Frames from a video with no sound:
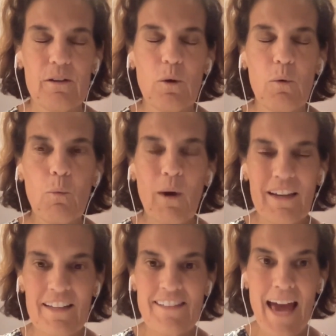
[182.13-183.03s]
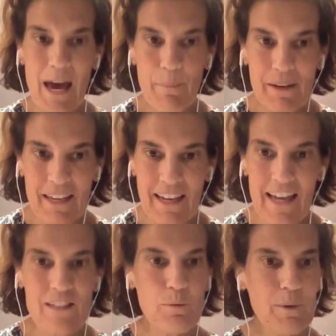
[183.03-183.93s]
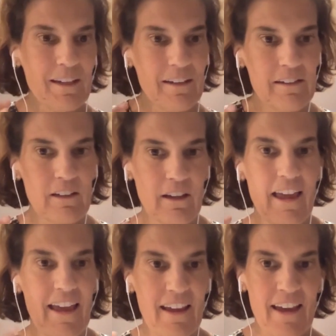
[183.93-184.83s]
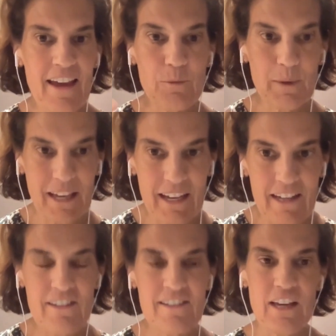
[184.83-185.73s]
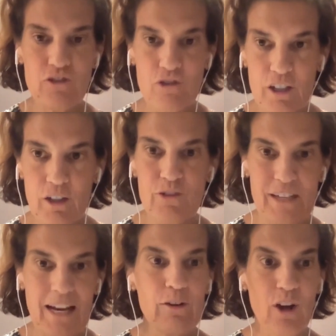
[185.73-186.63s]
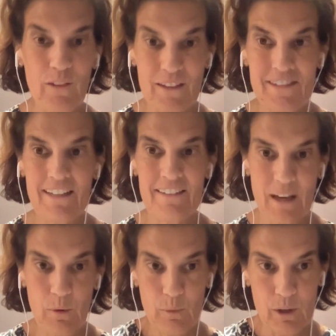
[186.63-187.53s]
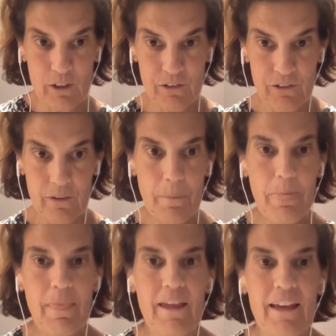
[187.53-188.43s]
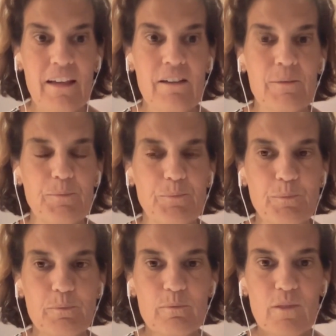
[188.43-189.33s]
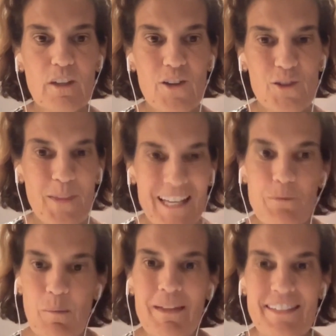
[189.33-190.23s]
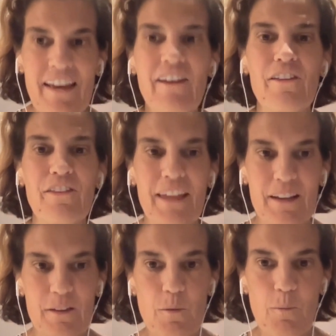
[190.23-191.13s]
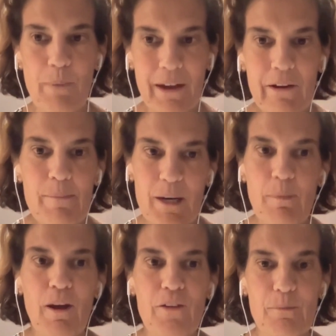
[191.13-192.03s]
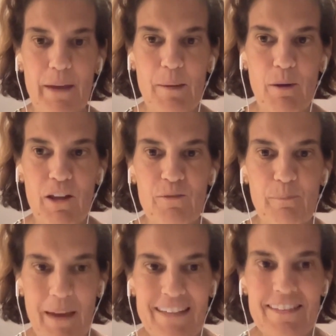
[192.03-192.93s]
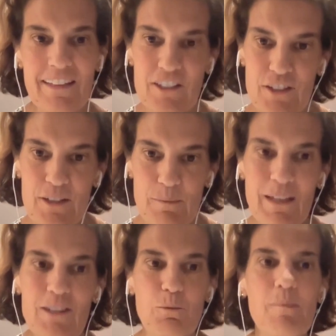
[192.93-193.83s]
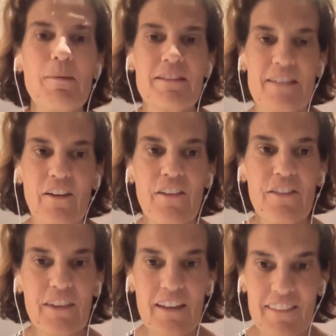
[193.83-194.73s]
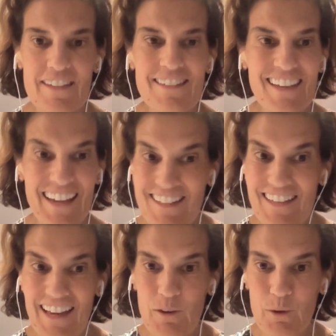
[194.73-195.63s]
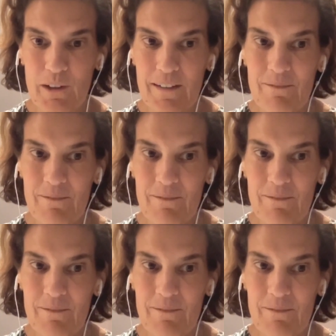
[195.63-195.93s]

what is happening as we age is estrogen goes down and all these things get worse. And so that's women's health. Like perimenopause and menopause basically just means women's health in this age category.